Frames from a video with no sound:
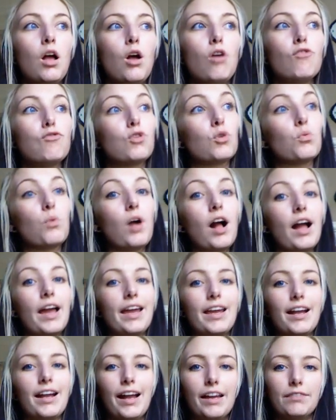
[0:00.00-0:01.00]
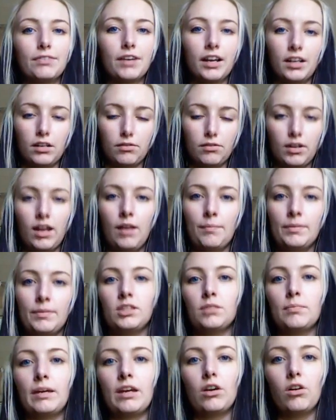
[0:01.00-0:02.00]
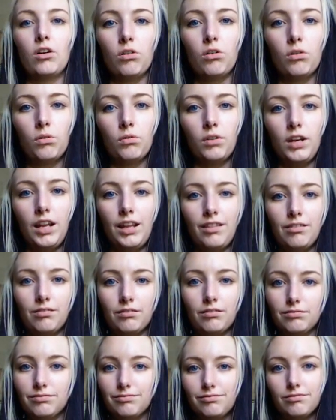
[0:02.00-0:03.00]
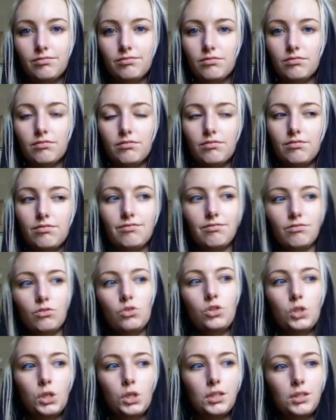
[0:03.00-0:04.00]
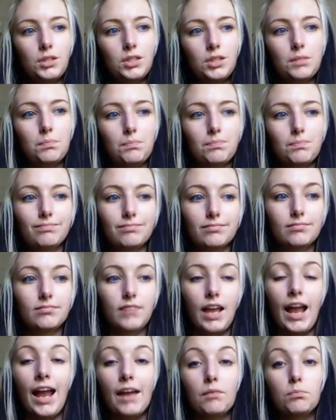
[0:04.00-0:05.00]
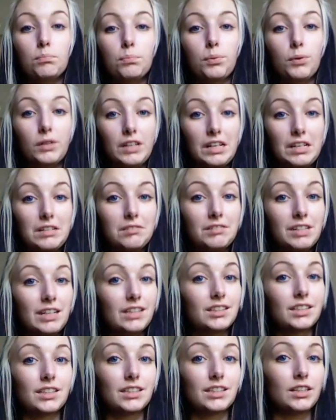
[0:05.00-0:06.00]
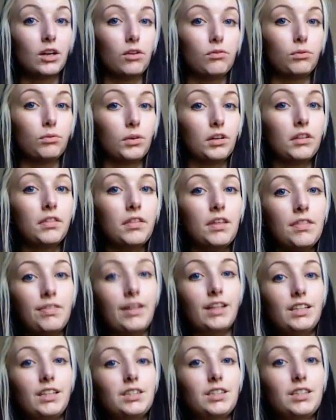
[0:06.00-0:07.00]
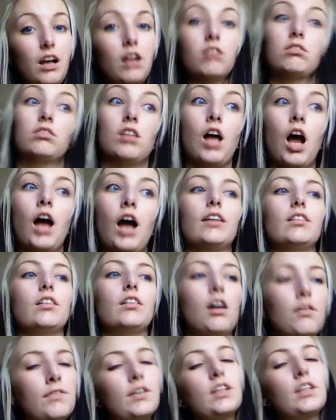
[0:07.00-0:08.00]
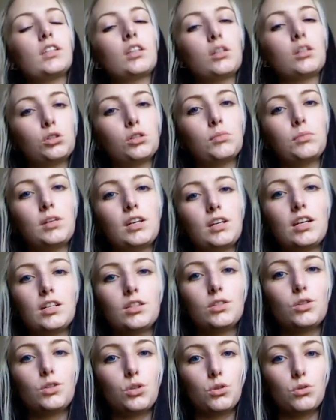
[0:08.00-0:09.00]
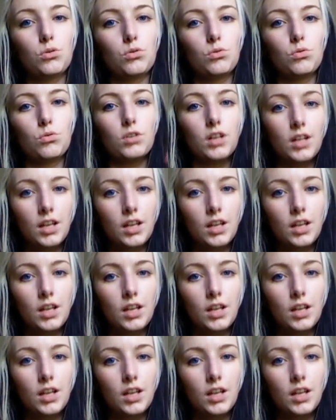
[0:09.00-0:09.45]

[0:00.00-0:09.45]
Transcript: for why I've kind of come into my own and just had pretty decent self-worth. And that's a lot of it is contributed to